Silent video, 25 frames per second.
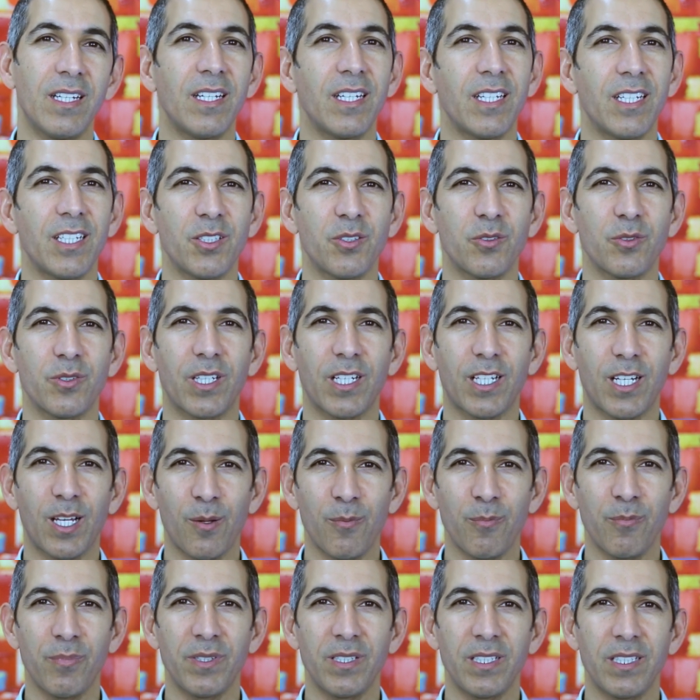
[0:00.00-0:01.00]
into the
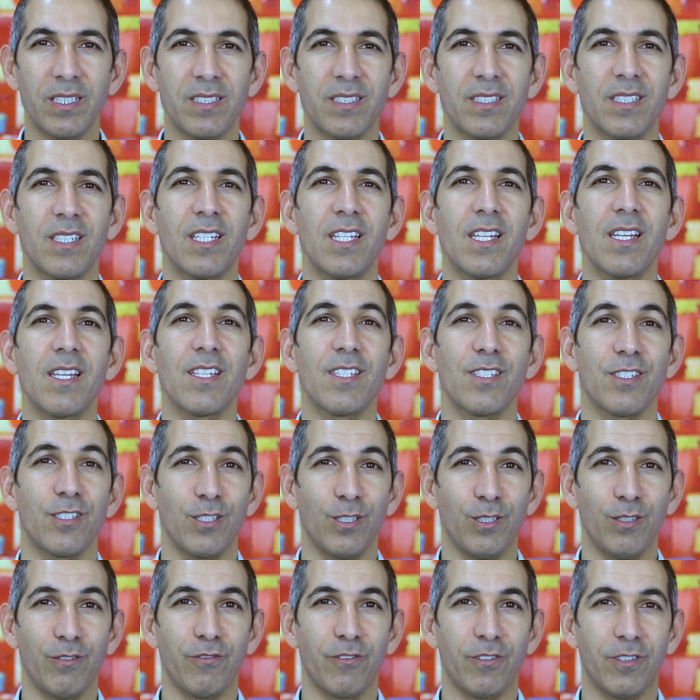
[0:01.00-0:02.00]
company's
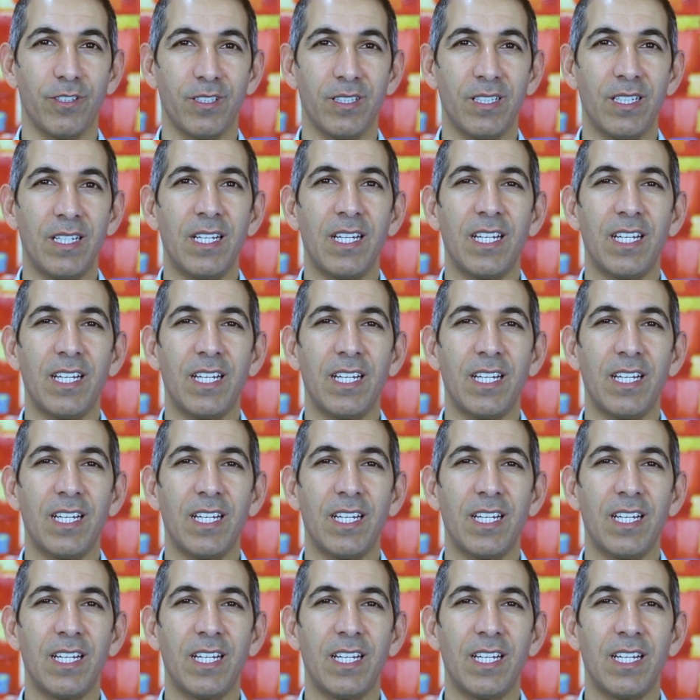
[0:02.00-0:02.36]
server.